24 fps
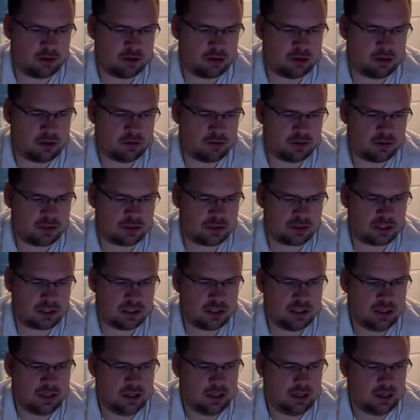Dolphins.
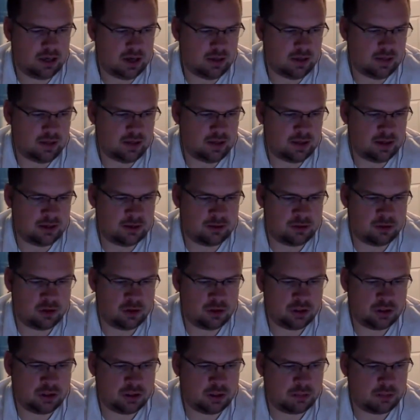And then
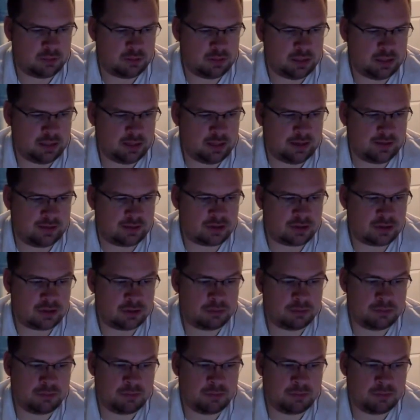looking at playoffs,